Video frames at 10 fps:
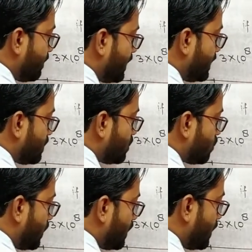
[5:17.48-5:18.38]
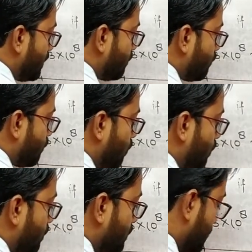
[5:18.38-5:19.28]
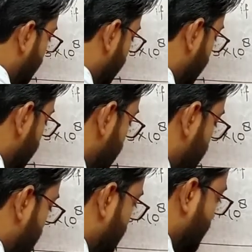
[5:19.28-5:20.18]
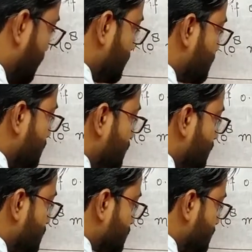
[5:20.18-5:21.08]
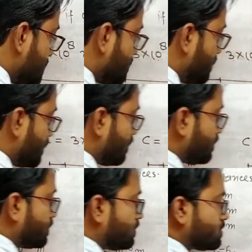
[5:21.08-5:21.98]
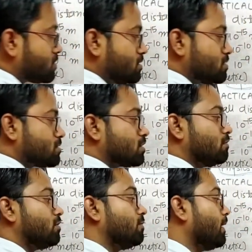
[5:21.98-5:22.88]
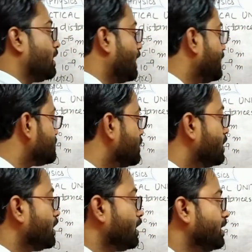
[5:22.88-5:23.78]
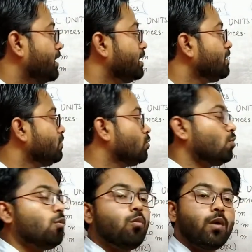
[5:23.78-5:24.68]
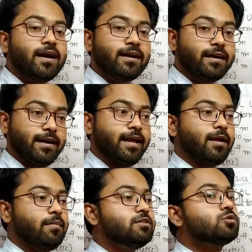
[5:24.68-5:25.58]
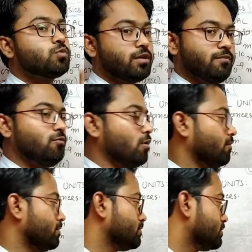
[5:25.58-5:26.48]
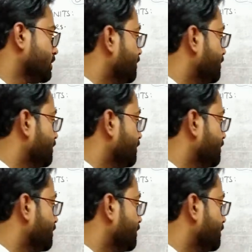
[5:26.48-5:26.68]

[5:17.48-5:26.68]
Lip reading: by 24, this is the distance covered by light in 1 day, means 24 hours.